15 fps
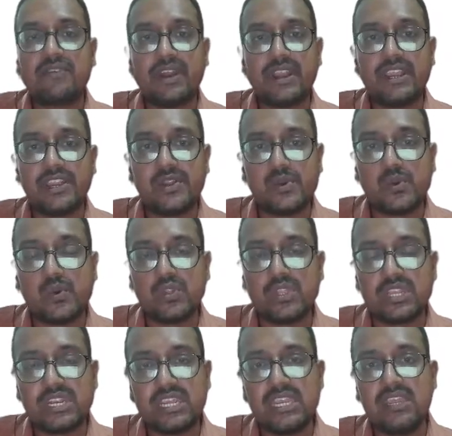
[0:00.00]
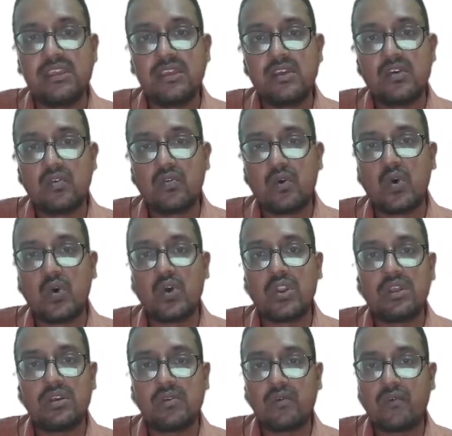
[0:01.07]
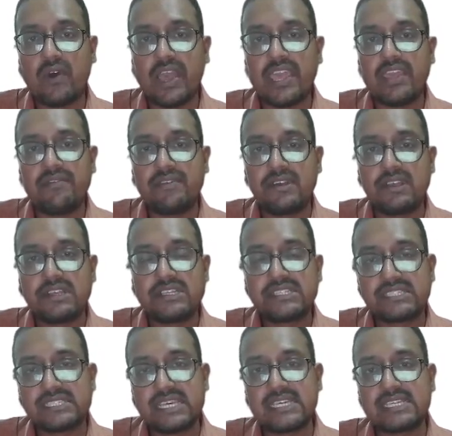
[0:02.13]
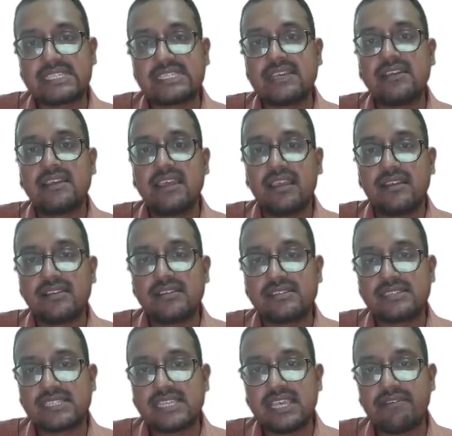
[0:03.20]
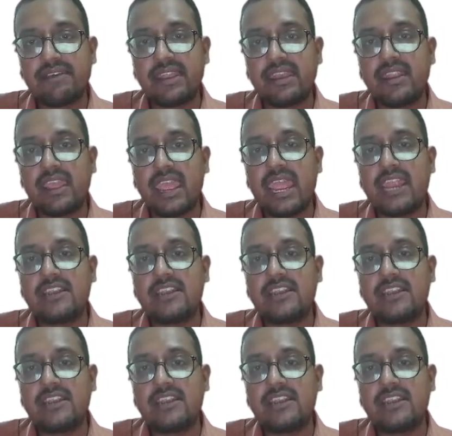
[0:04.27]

1, 2, 3, 4, 5, 6, 7,